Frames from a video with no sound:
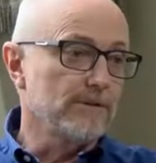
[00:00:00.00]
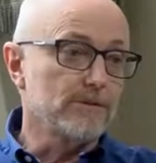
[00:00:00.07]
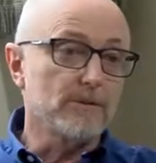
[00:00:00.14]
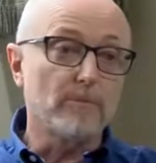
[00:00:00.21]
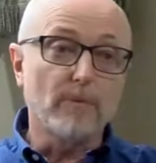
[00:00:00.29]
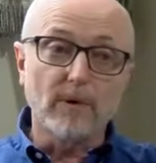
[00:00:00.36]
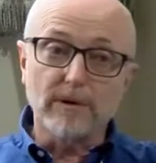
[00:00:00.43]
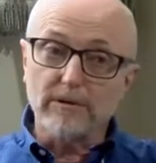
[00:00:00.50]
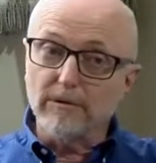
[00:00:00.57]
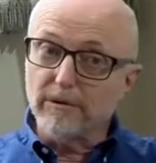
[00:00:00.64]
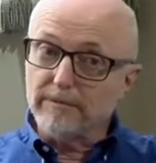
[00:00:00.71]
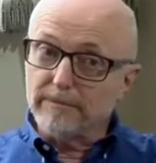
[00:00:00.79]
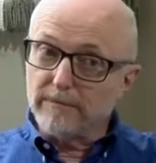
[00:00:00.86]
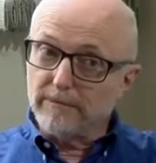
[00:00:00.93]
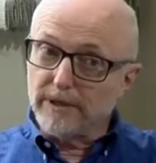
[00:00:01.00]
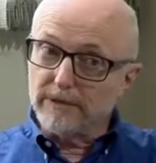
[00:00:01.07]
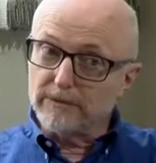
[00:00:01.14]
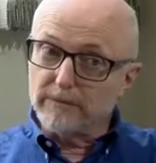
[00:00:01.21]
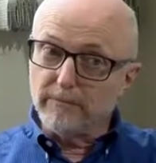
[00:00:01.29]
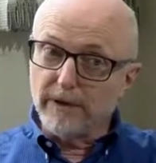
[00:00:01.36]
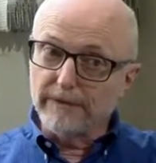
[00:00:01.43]
a support group that
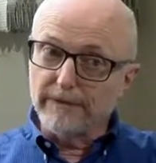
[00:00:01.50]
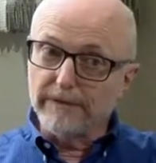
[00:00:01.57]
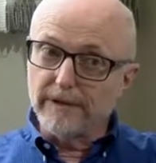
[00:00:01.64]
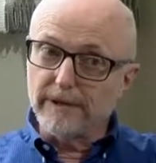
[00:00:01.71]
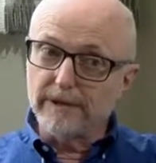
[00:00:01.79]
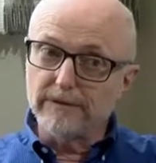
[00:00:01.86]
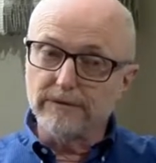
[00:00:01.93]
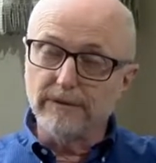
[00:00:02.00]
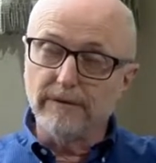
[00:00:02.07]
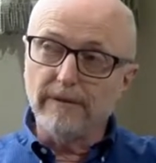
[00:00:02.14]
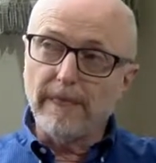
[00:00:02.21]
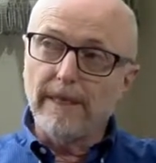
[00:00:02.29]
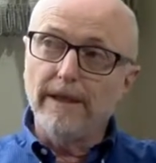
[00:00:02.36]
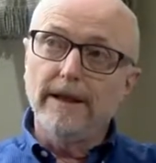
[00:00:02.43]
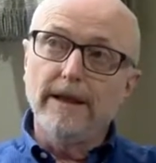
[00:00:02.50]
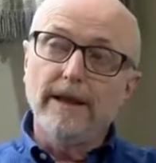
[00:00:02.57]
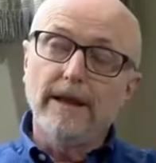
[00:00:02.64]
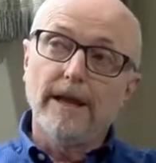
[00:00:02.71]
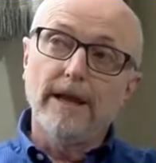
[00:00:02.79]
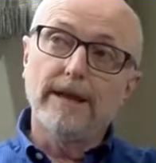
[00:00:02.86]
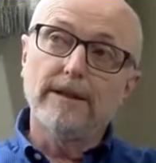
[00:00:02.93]
meets monthly. So
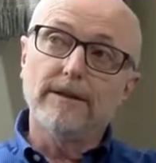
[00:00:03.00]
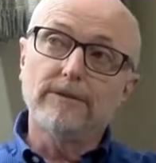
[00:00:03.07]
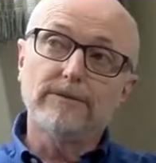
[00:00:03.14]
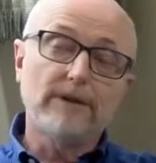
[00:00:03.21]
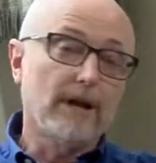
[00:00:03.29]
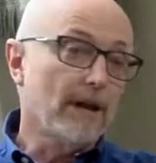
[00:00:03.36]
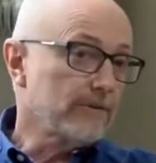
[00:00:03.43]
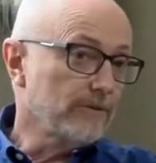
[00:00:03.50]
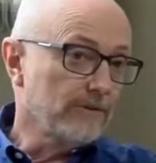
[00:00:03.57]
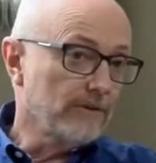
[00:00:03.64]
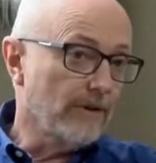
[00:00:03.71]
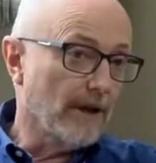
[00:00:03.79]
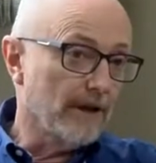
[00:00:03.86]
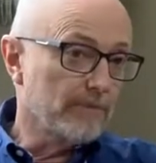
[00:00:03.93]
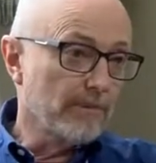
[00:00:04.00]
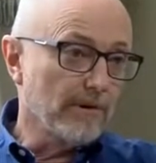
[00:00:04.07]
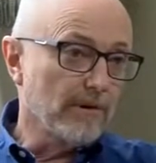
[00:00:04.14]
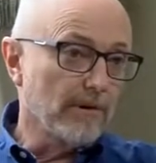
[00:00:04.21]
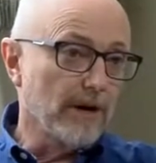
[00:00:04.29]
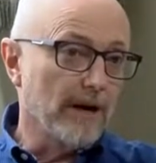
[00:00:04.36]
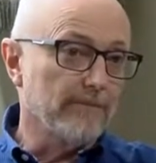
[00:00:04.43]
and there's the exercise
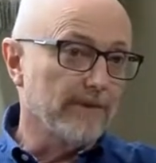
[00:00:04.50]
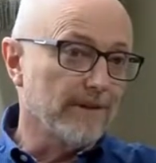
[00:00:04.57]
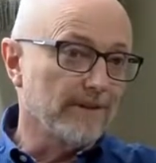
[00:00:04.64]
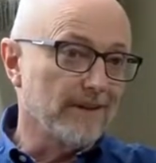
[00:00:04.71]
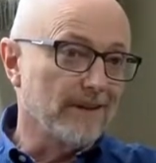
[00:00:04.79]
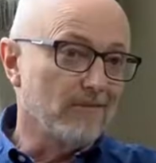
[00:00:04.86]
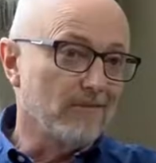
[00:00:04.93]
program that they